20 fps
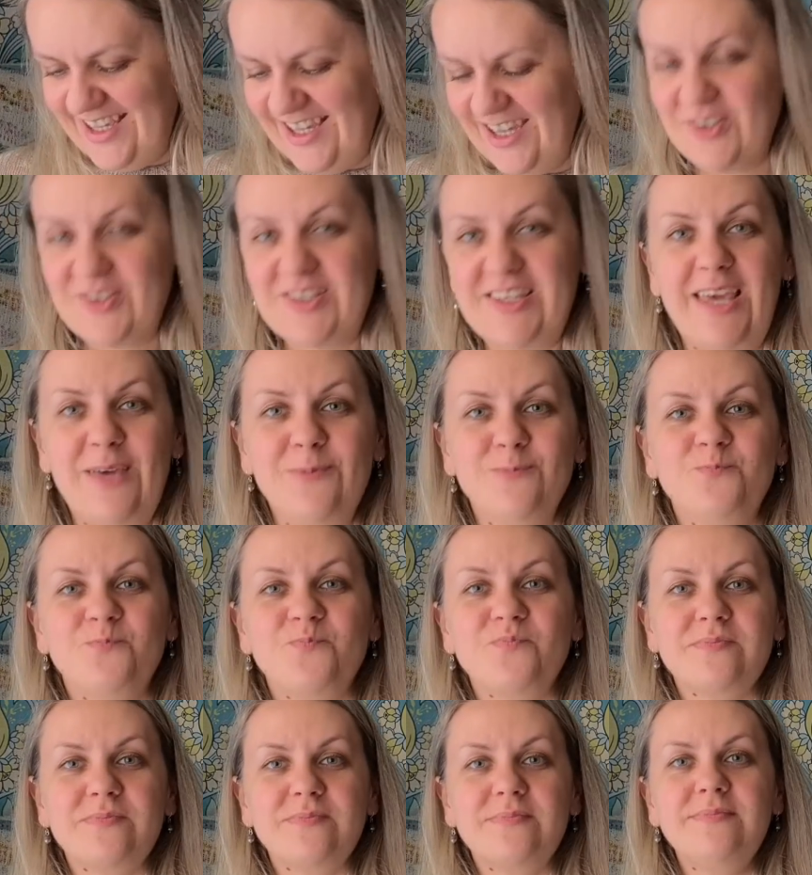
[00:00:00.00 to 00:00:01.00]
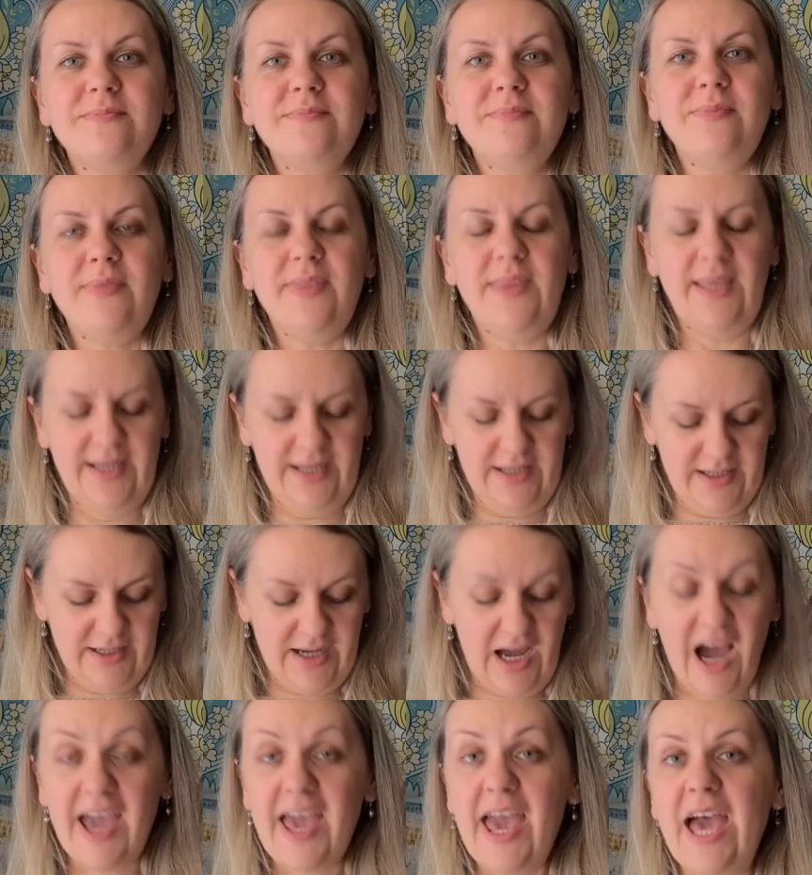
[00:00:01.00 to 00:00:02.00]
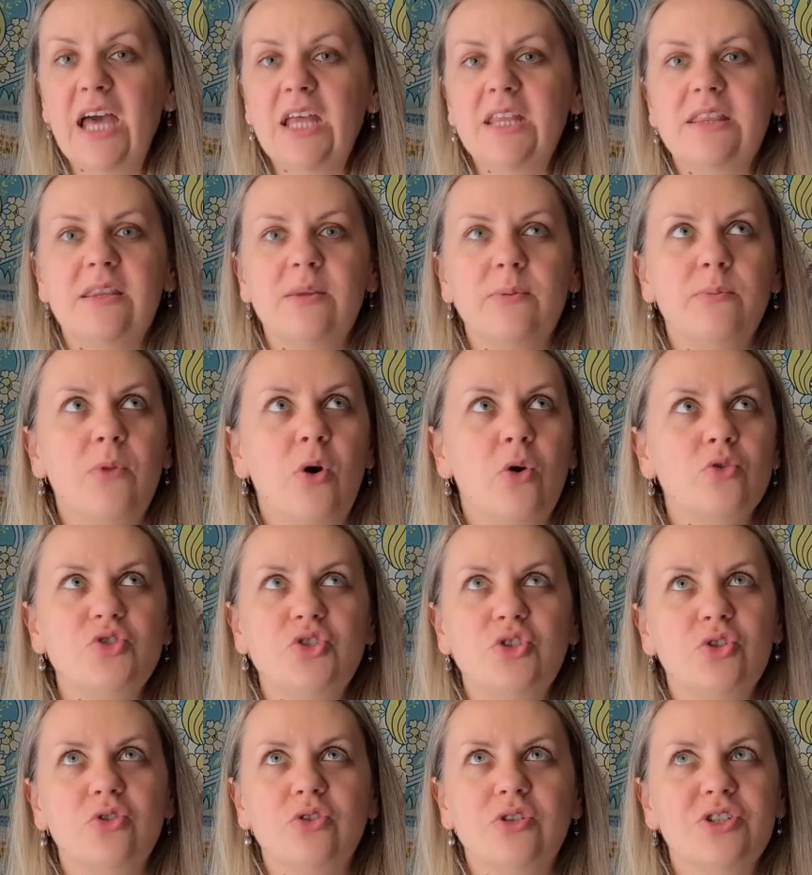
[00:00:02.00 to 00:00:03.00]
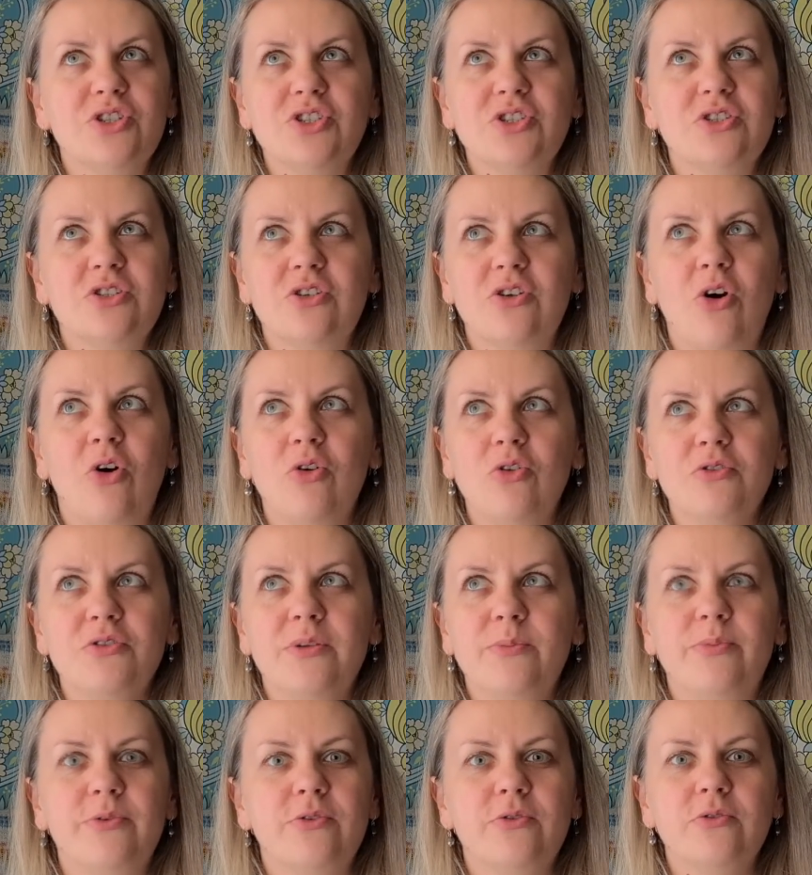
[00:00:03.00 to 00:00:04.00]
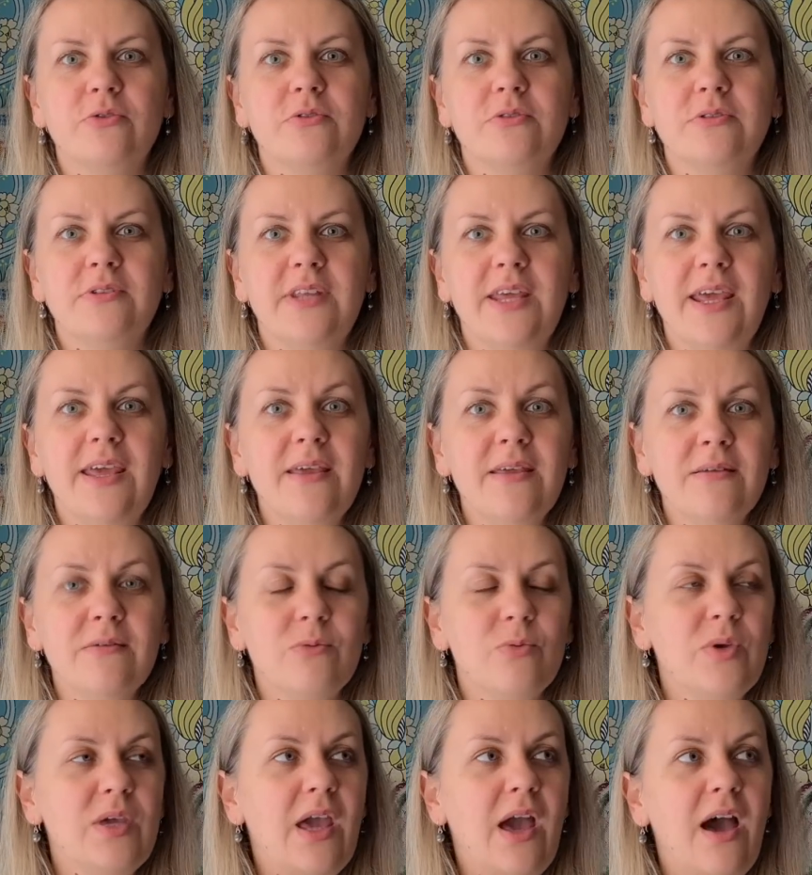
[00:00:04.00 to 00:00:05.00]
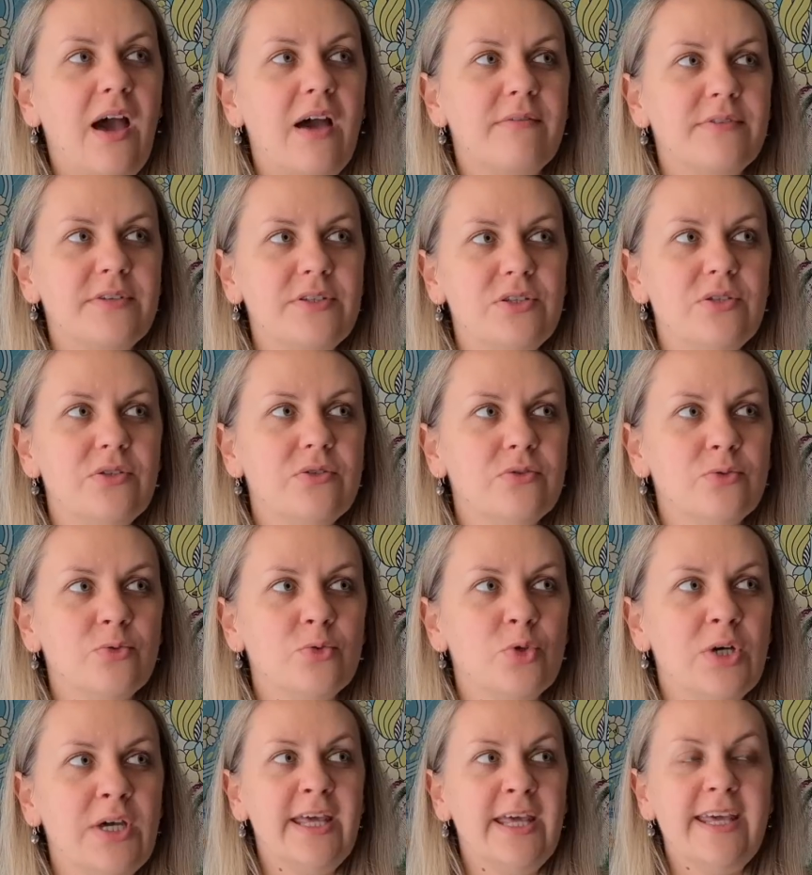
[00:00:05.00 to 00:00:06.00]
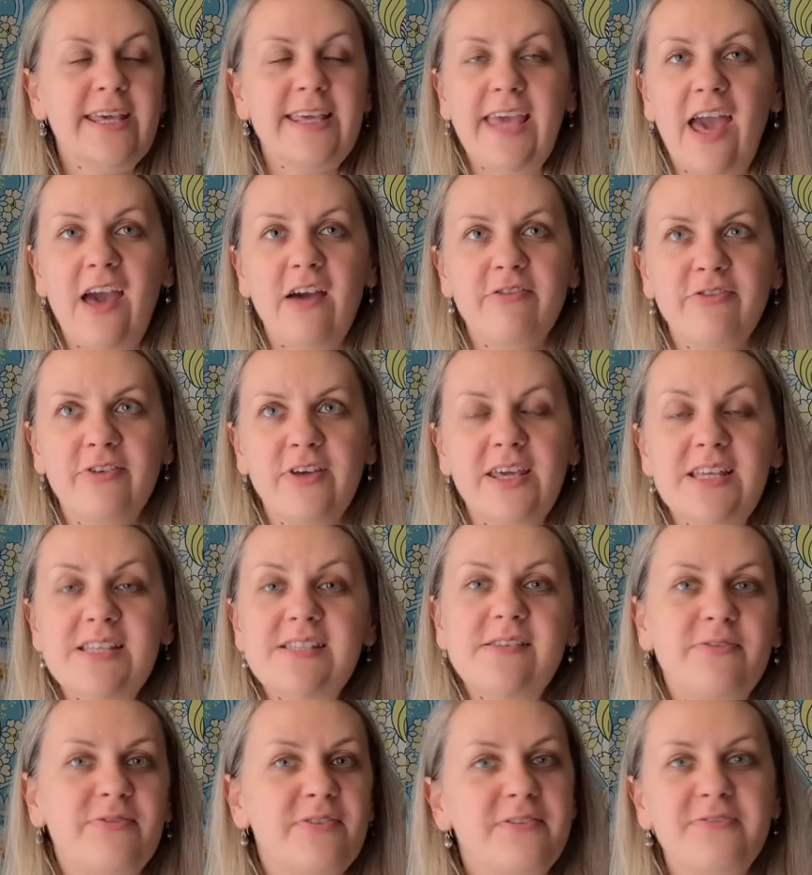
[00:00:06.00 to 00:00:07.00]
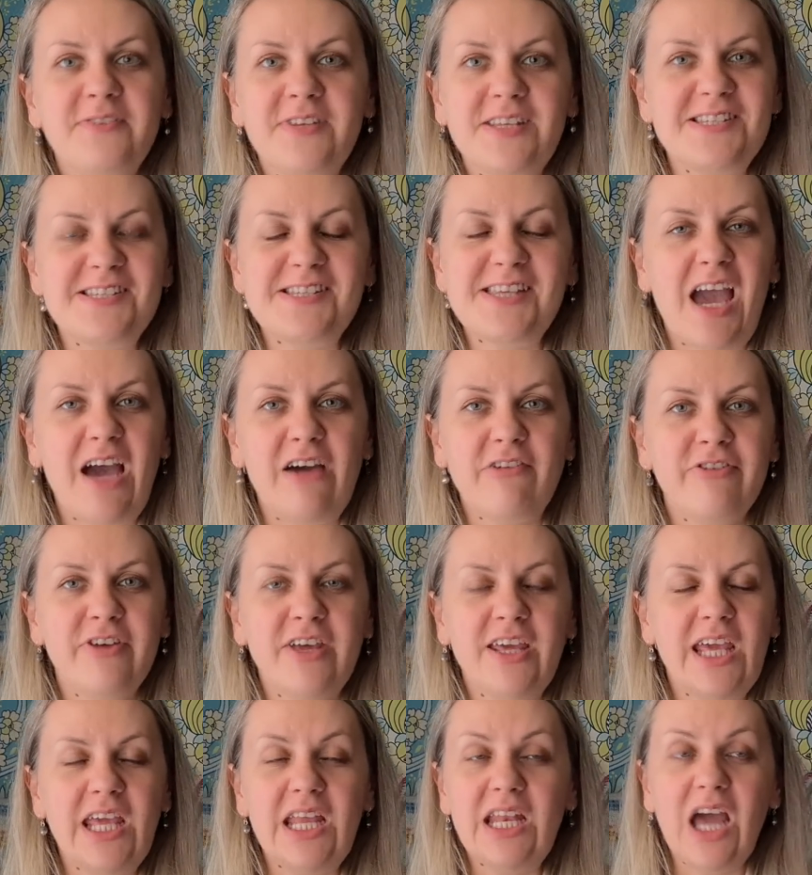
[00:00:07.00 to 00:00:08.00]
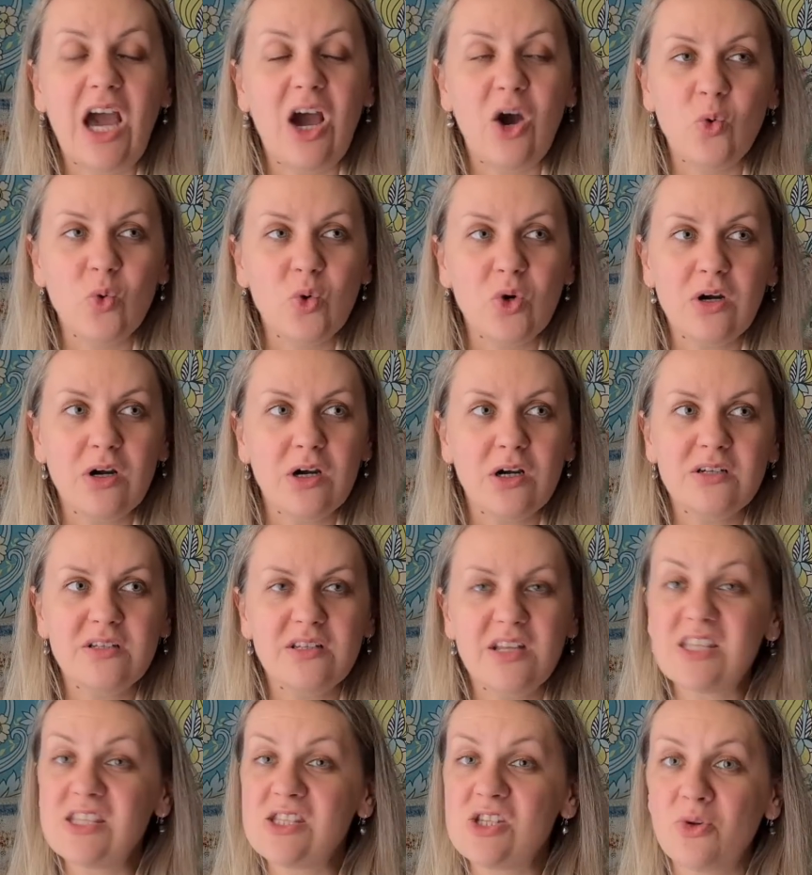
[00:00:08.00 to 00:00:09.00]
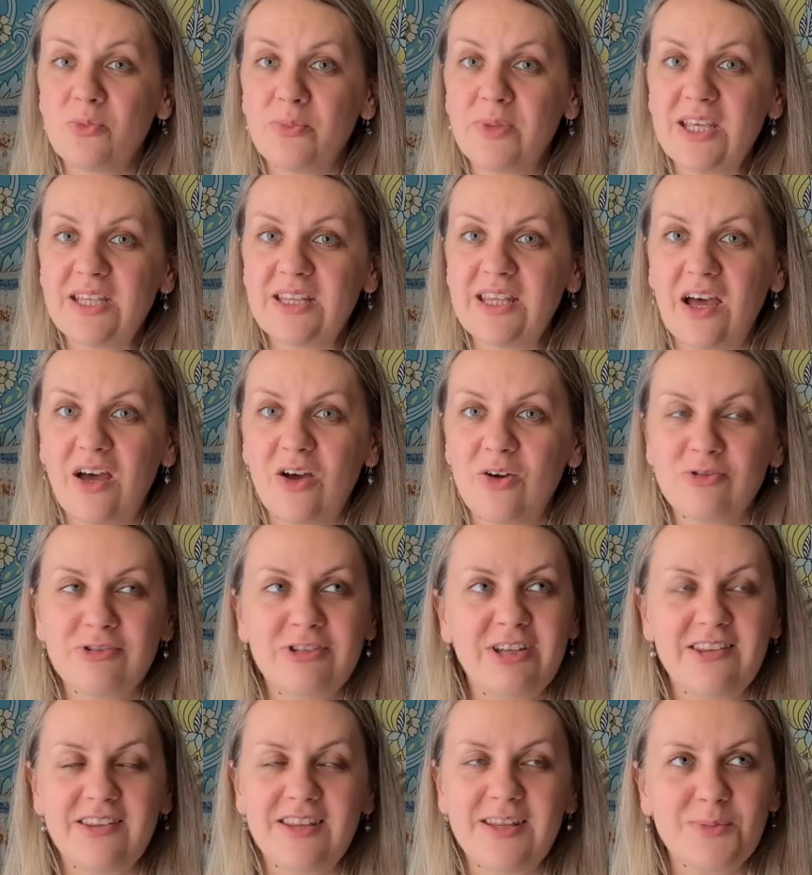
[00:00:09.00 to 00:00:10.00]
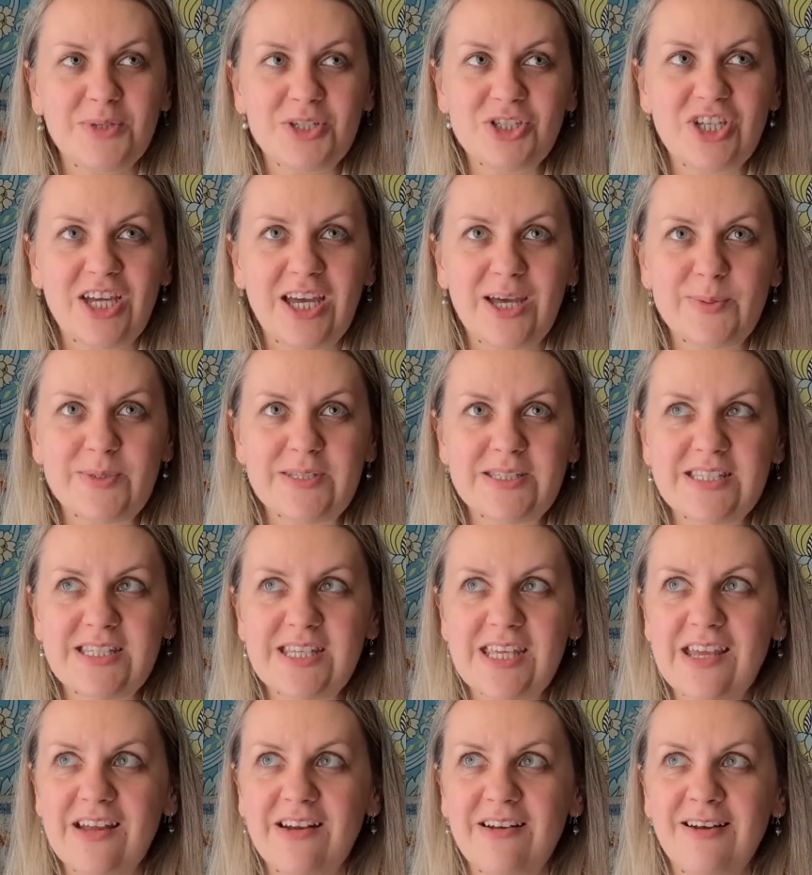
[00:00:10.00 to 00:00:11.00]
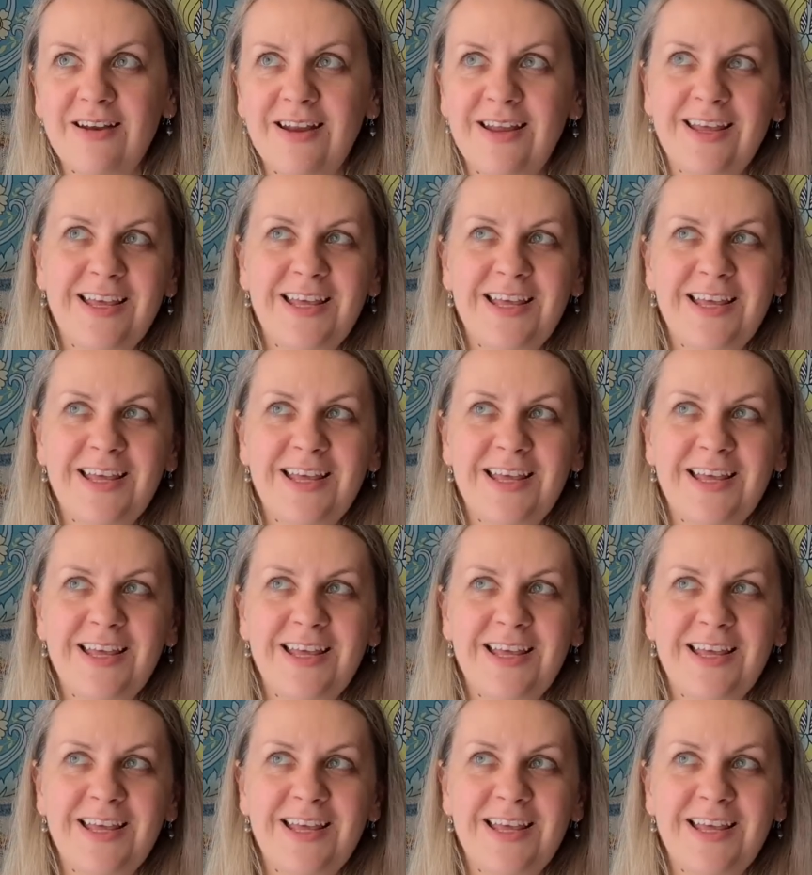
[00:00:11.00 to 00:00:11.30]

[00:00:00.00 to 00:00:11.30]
Okay. I had the most gorgeous cold brew today. We have a new cafe. It's a 50s cafe in our not so big town. Nothing much happens here.